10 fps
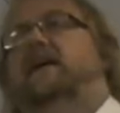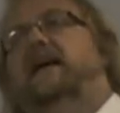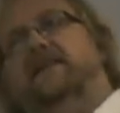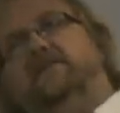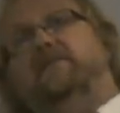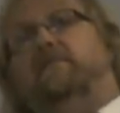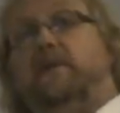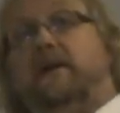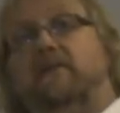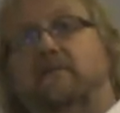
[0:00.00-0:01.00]
And you
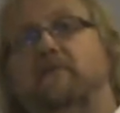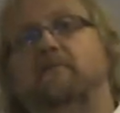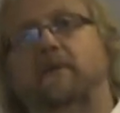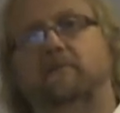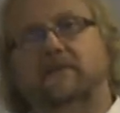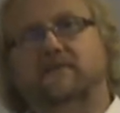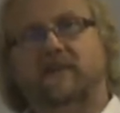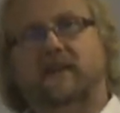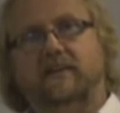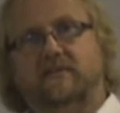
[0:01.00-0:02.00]
compare it with published
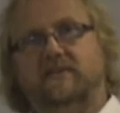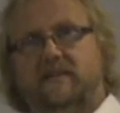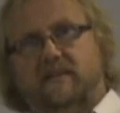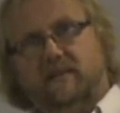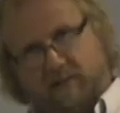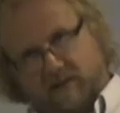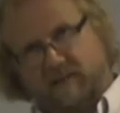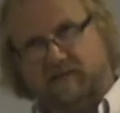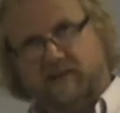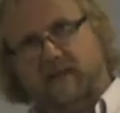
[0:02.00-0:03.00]
values, because
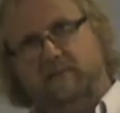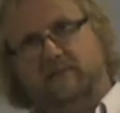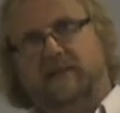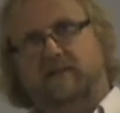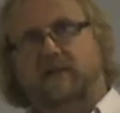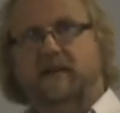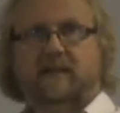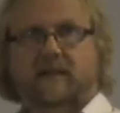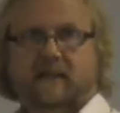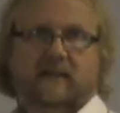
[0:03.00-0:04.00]
there are tables out
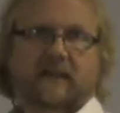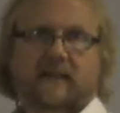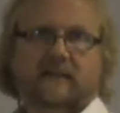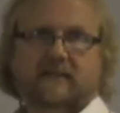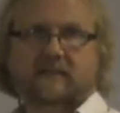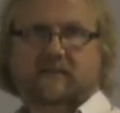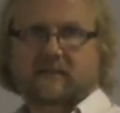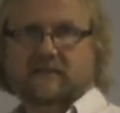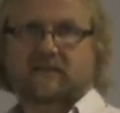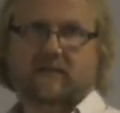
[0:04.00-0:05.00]
there and you
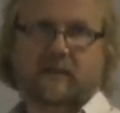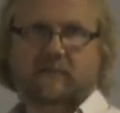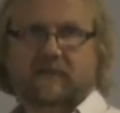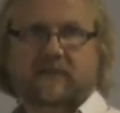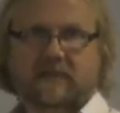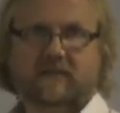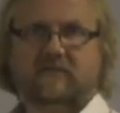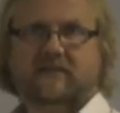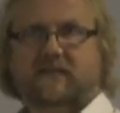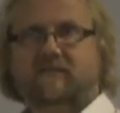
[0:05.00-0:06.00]
can look up if it's
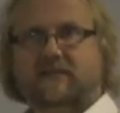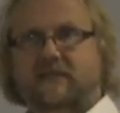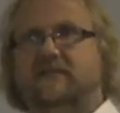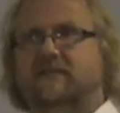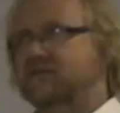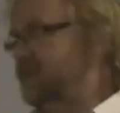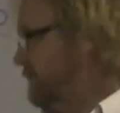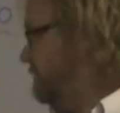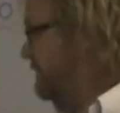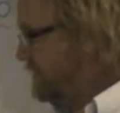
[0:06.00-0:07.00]
176 degrees,
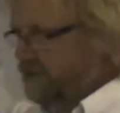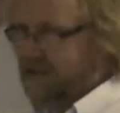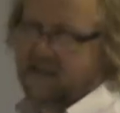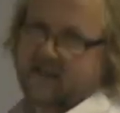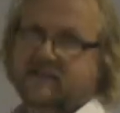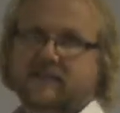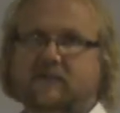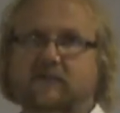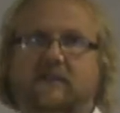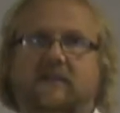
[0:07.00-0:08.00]
you can say, yeah, that's that
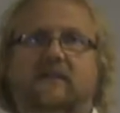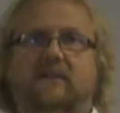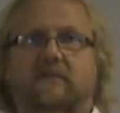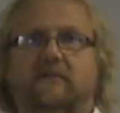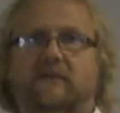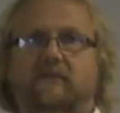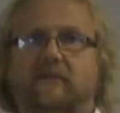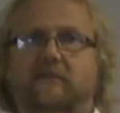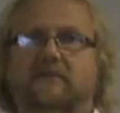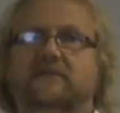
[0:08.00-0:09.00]
one, whatever it
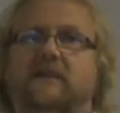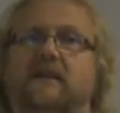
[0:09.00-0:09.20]
was.